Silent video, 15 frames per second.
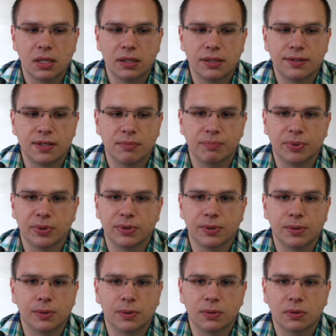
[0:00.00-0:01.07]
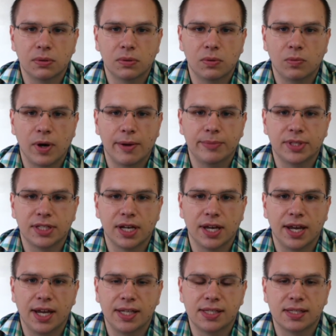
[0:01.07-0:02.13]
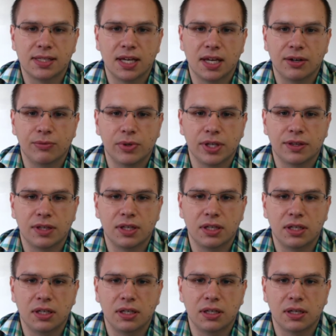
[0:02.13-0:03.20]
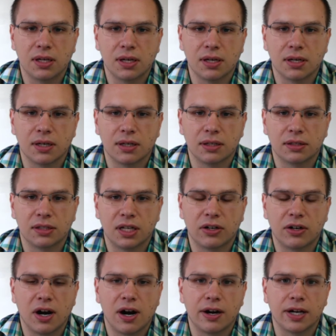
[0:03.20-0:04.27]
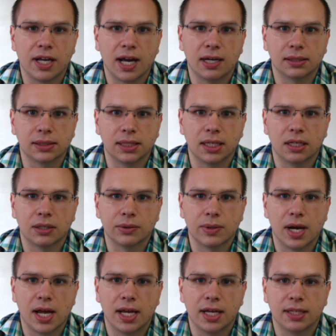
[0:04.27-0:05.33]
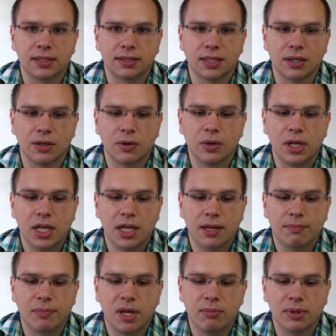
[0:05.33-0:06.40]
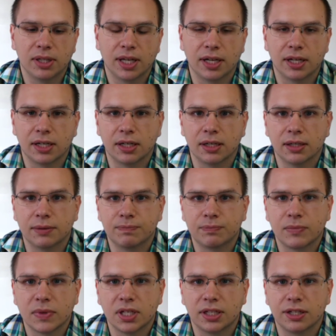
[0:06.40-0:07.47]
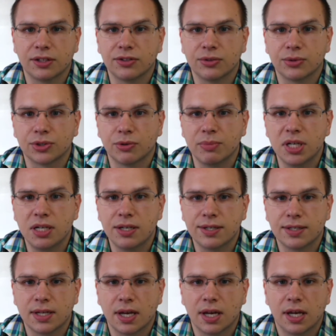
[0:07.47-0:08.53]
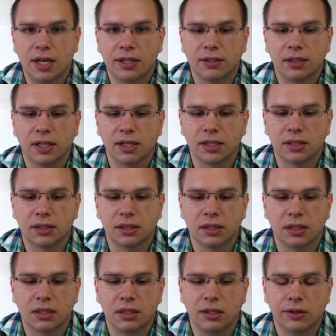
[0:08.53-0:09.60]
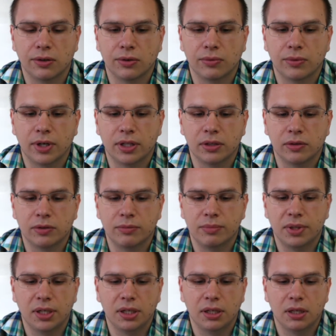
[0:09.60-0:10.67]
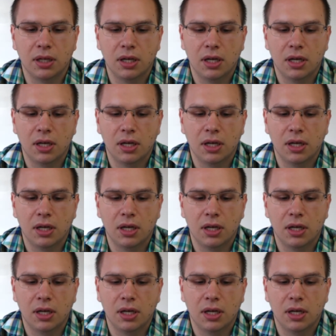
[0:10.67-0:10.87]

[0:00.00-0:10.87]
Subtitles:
simple websites that are already out there, right? So maybe like a social media site, whether it would be